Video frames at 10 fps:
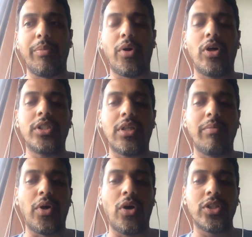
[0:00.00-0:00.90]

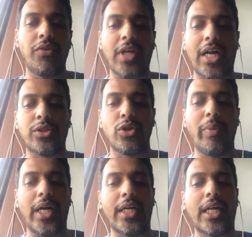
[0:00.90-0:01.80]
Because of
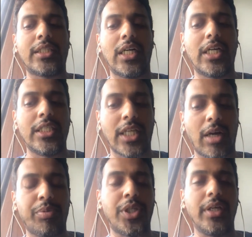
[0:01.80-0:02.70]
tarso-metatarsal
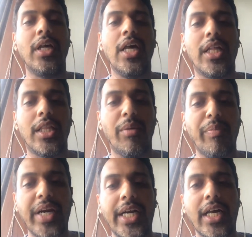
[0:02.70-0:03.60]
disruption, the
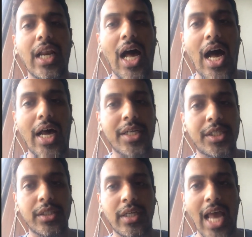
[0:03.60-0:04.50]
medial
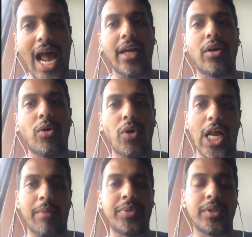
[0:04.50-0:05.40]
arch can
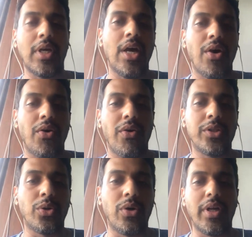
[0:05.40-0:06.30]
collapse.
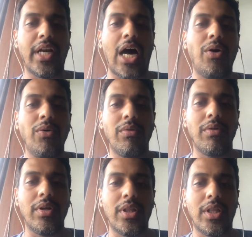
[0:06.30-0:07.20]
So now
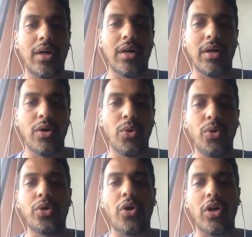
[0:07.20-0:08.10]
the
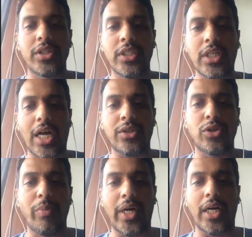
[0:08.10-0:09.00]
root cause is
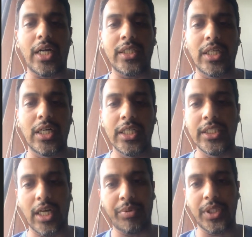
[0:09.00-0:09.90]
tarso-metatarsal
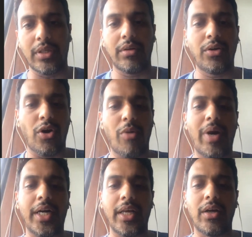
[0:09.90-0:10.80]
disruption,
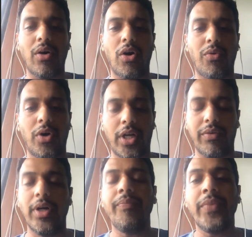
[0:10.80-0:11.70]
traumatic or
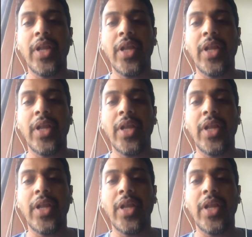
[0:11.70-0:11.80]
whatever.